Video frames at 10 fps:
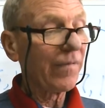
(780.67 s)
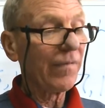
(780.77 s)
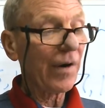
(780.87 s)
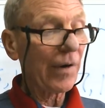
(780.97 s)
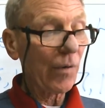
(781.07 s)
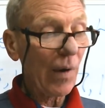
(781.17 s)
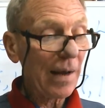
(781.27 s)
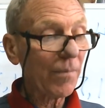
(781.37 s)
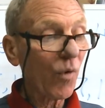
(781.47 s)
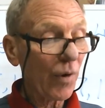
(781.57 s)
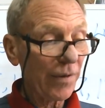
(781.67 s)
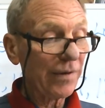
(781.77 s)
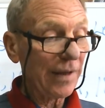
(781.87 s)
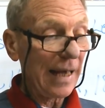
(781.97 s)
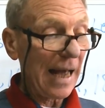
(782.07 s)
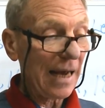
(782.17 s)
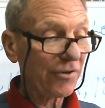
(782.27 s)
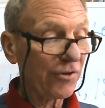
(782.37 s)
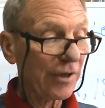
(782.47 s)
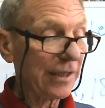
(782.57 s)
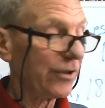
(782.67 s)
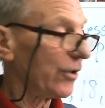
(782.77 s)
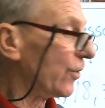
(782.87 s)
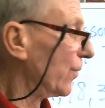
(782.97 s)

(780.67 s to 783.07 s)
vary way more than they actually do.